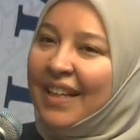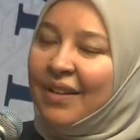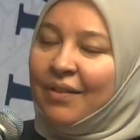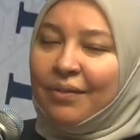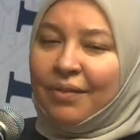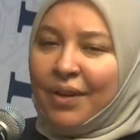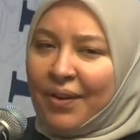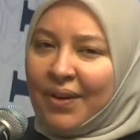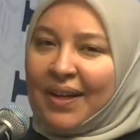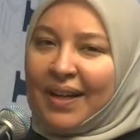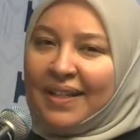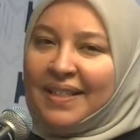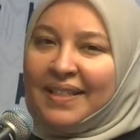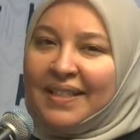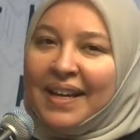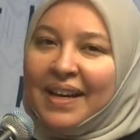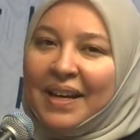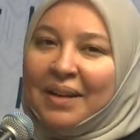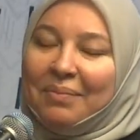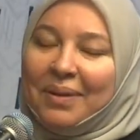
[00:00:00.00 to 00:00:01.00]
Very nice
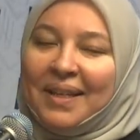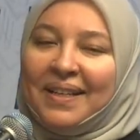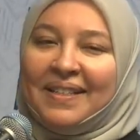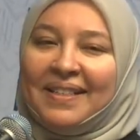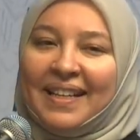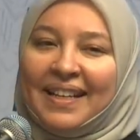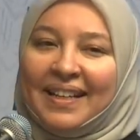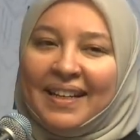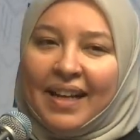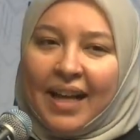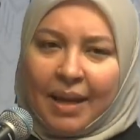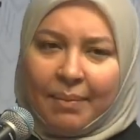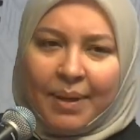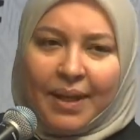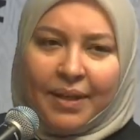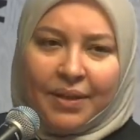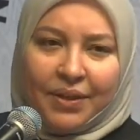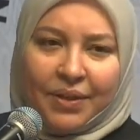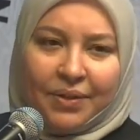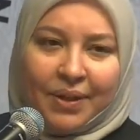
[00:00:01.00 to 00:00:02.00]
guy, but he said, I'm a
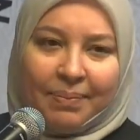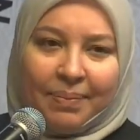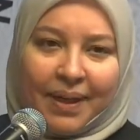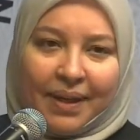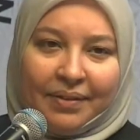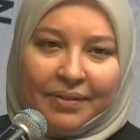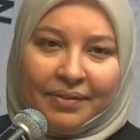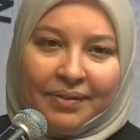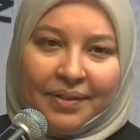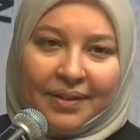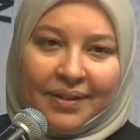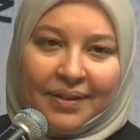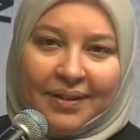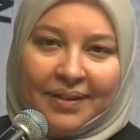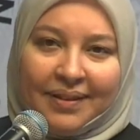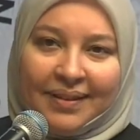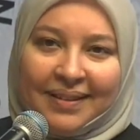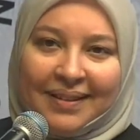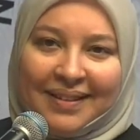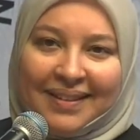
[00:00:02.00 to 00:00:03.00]
history buff.
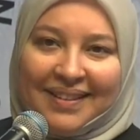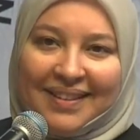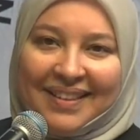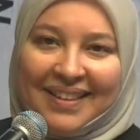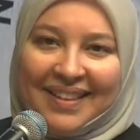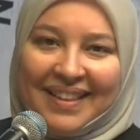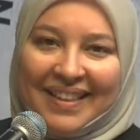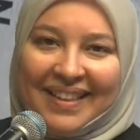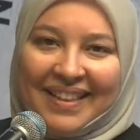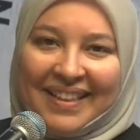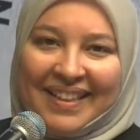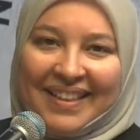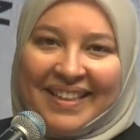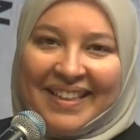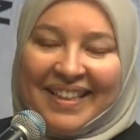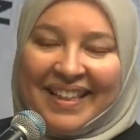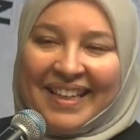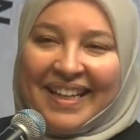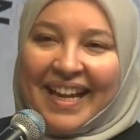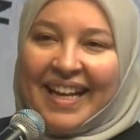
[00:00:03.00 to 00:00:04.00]

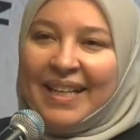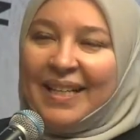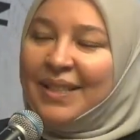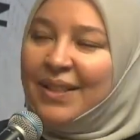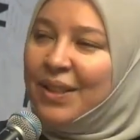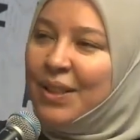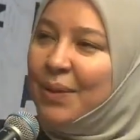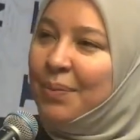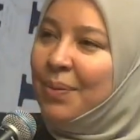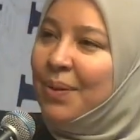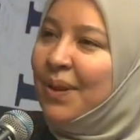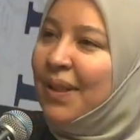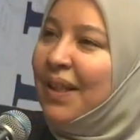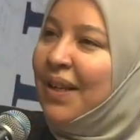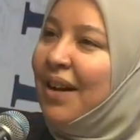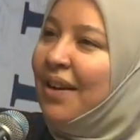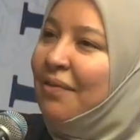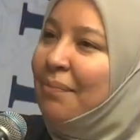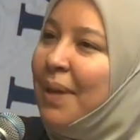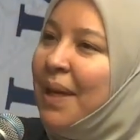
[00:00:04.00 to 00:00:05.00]
And he starts pulling
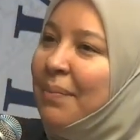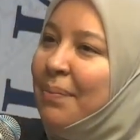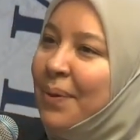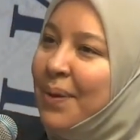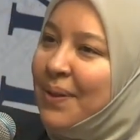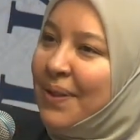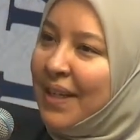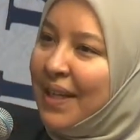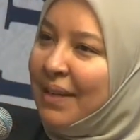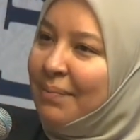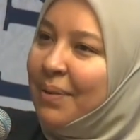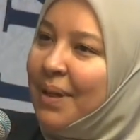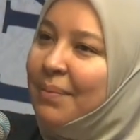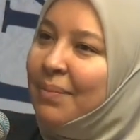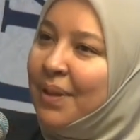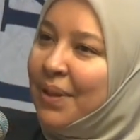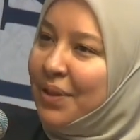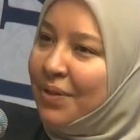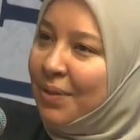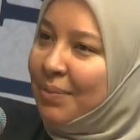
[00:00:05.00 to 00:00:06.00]
off papers that he
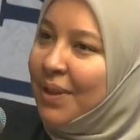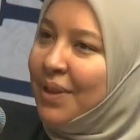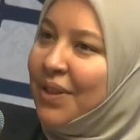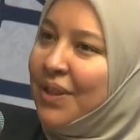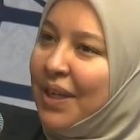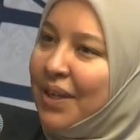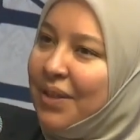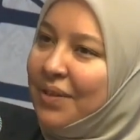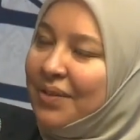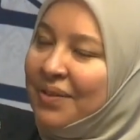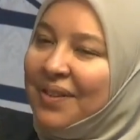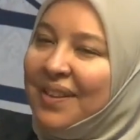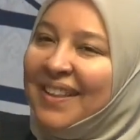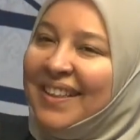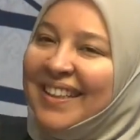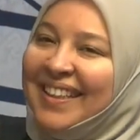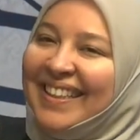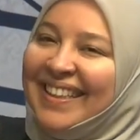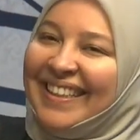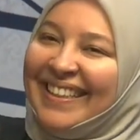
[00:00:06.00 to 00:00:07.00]
published from his shelf.
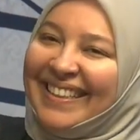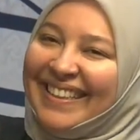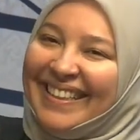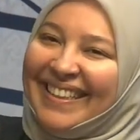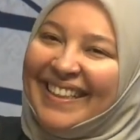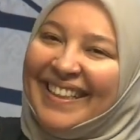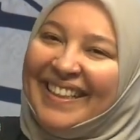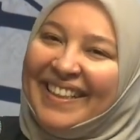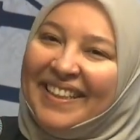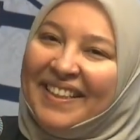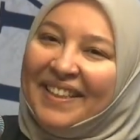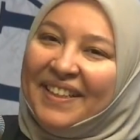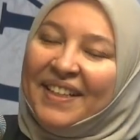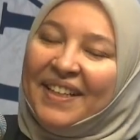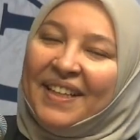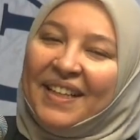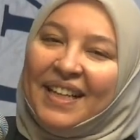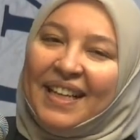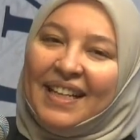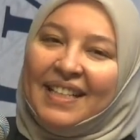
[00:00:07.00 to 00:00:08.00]

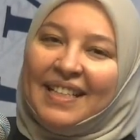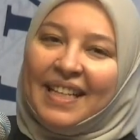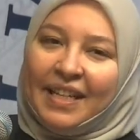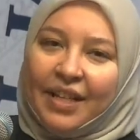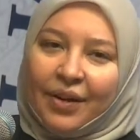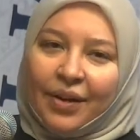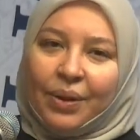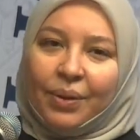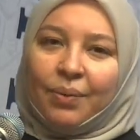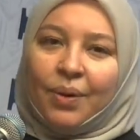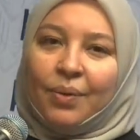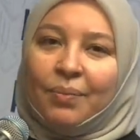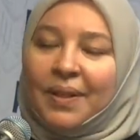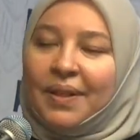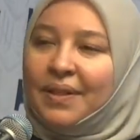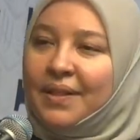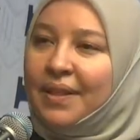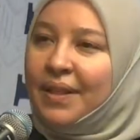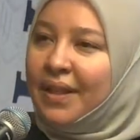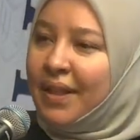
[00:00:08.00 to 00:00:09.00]
He said, here are the
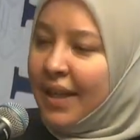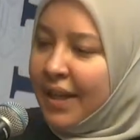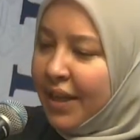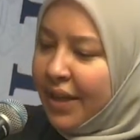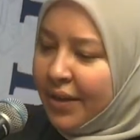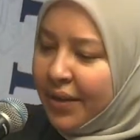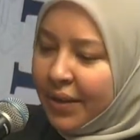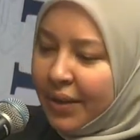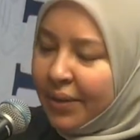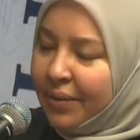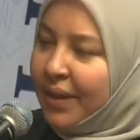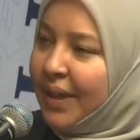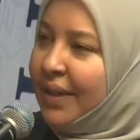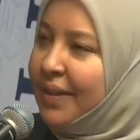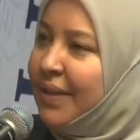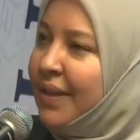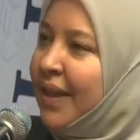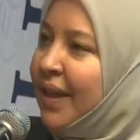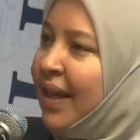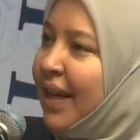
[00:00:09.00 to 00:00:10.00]
Romans, and here are the
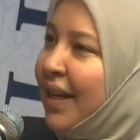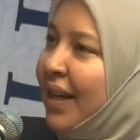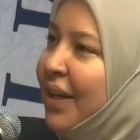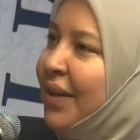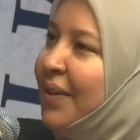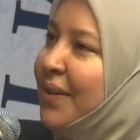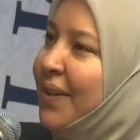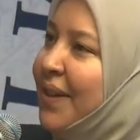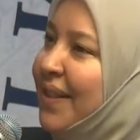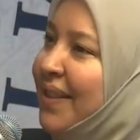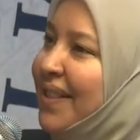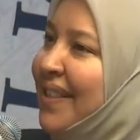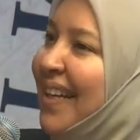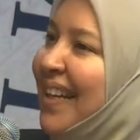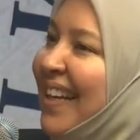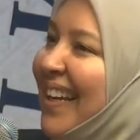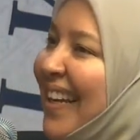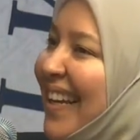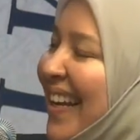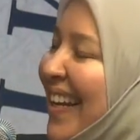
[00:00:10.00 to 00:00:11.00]
Greeks, and here's this,
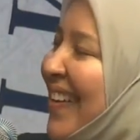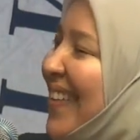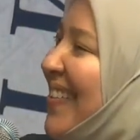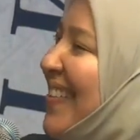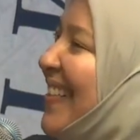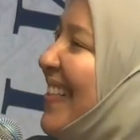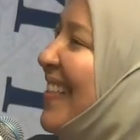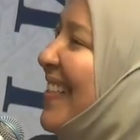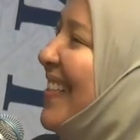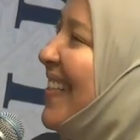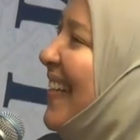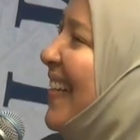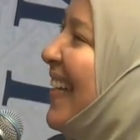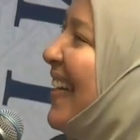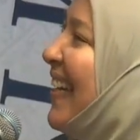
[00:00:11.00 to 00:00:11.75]
and here's this.